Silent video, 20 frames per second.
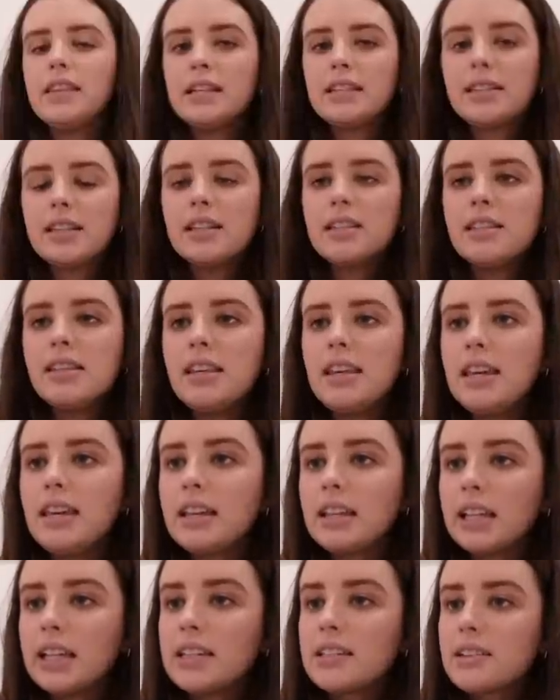This is the
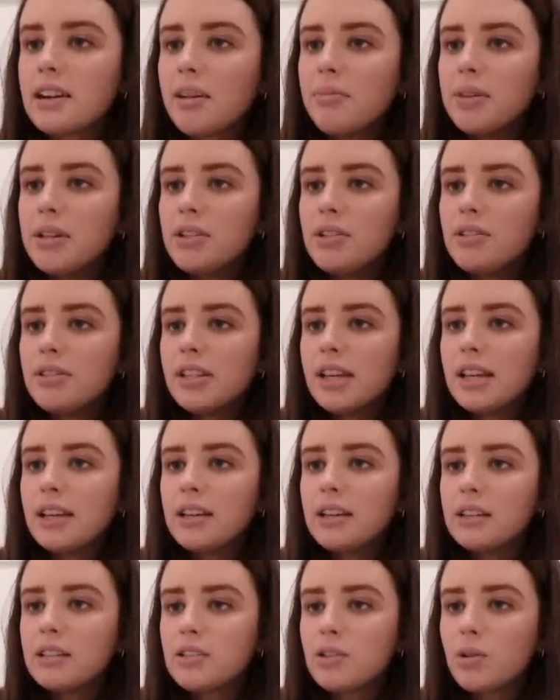cleanser I've been
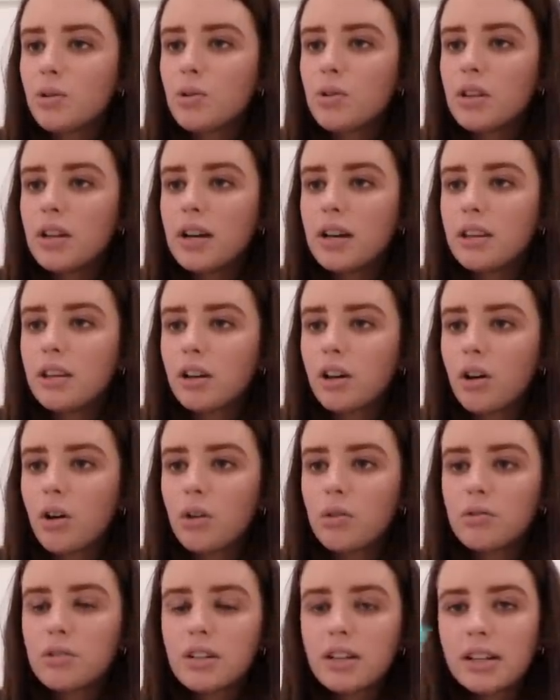using, Tula the Cult